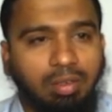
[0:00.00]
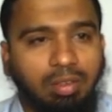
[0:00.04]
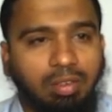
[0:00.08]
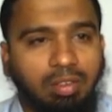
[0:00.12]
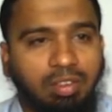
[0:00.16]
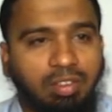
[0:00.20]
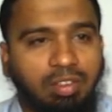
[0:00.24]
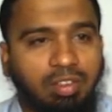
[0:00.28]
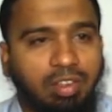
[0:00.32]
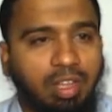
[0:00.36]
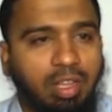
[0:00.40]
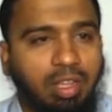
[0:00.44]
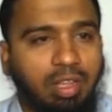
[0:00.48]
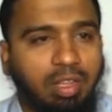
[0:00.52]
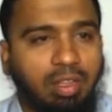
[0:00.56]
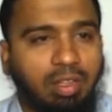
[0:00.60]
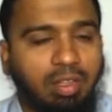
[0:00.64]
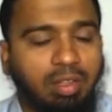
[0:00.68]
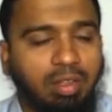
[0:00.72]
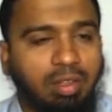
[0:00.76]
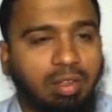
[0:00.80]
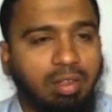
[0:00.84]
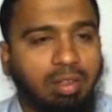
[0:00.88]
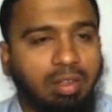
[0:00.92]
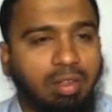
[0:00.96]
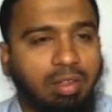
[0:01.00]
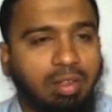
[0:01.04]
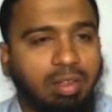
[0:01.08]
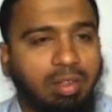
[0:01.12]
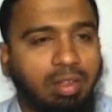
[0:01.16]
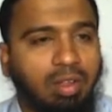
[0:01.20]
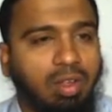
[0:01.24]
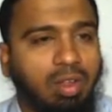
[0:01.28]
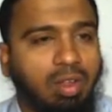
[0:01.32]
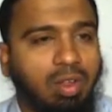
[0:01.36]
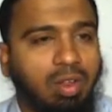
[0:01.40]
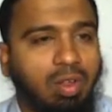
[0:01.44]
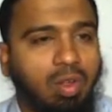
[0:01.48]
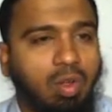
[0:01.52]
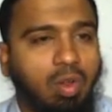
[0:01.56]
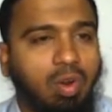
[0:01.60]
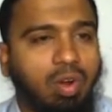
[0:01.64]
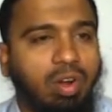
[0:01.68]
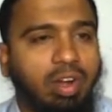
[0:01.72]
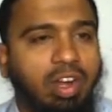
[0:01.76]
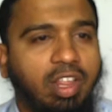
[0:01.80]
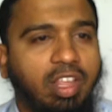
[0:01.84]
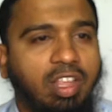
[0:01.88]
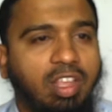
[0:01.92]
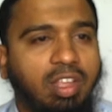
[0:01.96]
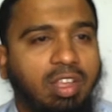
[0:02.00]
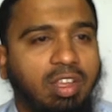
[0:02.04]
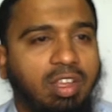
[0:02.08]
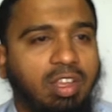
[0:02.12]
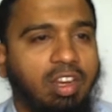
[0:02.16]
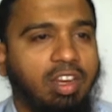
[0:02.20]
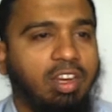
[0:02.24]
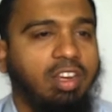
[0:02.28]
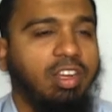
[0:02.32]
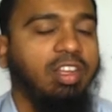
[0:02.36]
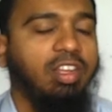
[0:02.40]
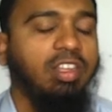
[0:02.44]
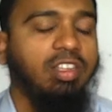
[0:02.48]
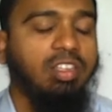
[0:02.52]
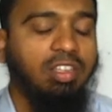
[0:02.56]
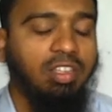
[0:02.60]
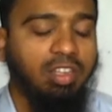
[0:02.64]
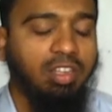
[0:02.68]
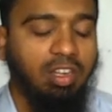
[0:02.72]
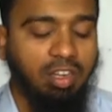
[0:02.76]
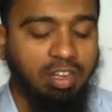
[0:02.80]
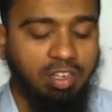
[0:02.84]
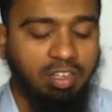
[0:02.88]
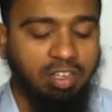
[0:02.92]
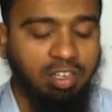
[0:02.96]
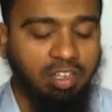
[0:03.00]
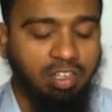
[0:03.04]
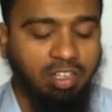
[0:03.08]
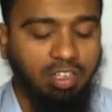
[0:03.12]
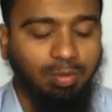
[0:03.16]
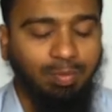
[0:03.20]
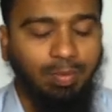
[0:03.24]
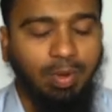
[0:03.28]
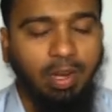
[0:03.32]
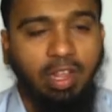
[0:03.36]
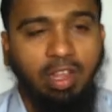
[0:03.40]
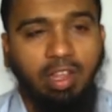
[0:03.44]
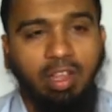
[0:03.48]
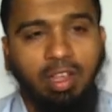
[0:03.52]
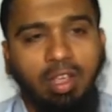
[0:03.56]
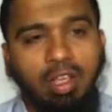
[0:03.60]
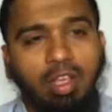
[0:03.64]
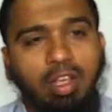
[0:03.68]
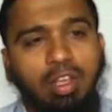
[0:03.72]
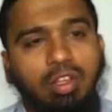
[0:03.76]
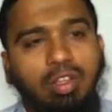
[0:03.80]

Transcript: see, already it is displaying.